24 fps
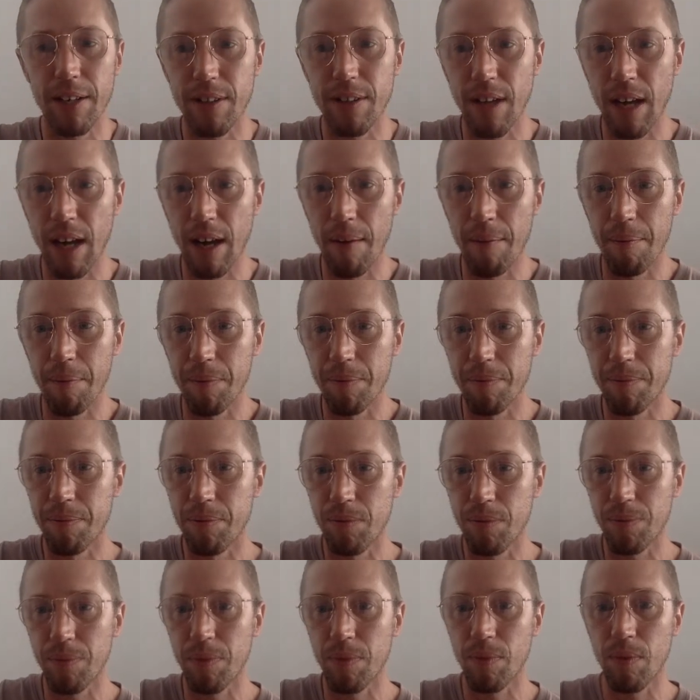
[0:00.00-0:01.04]

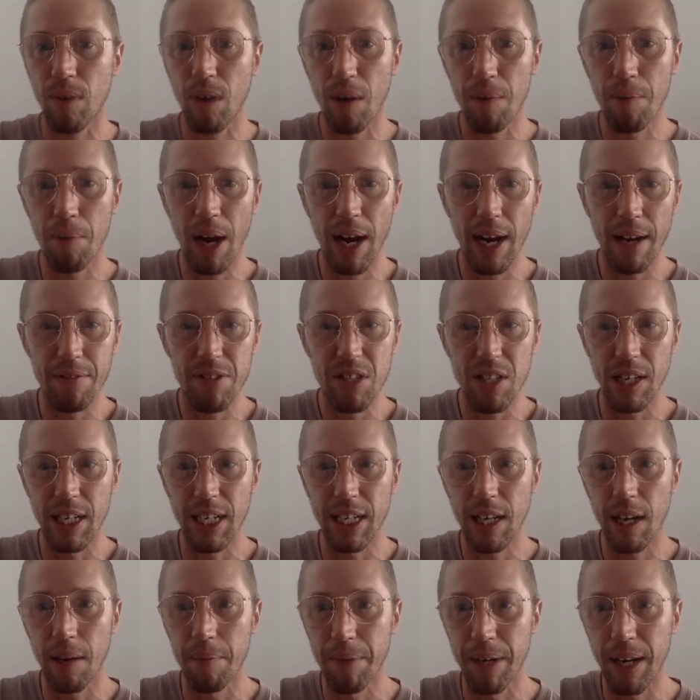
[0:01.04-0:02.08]
have
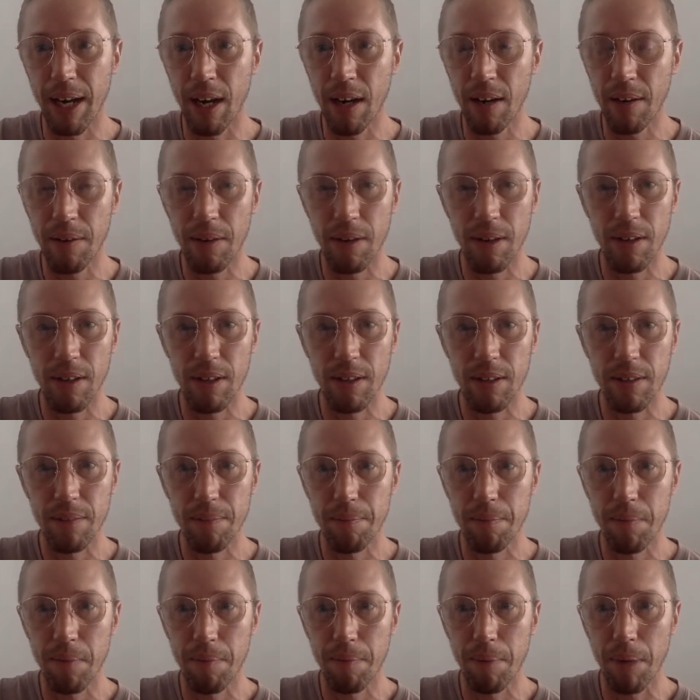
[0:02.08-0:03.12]
something coming out,
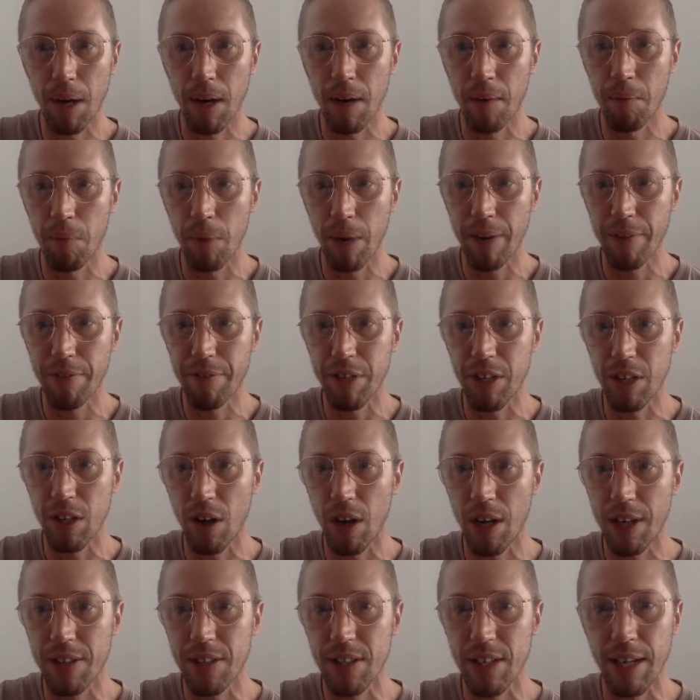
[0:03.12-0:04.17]
but I'm waiting
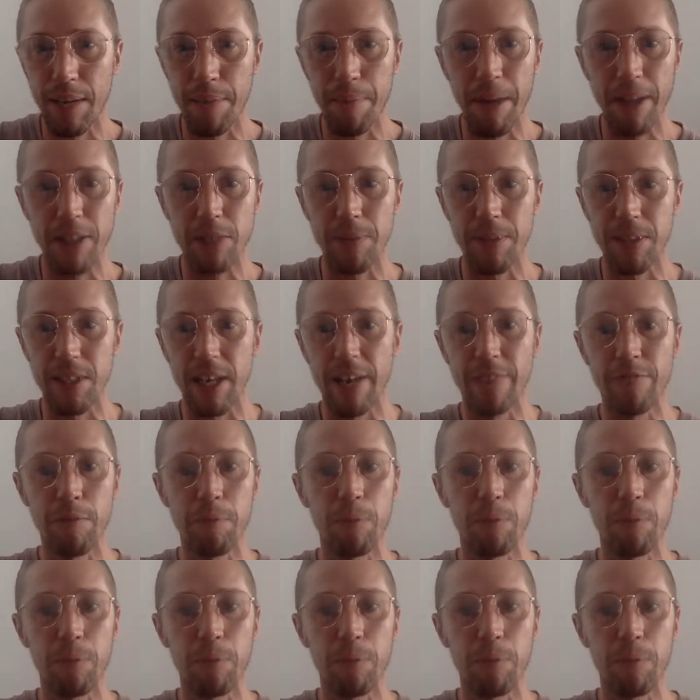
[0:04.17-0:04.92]
for the guy to get back to me.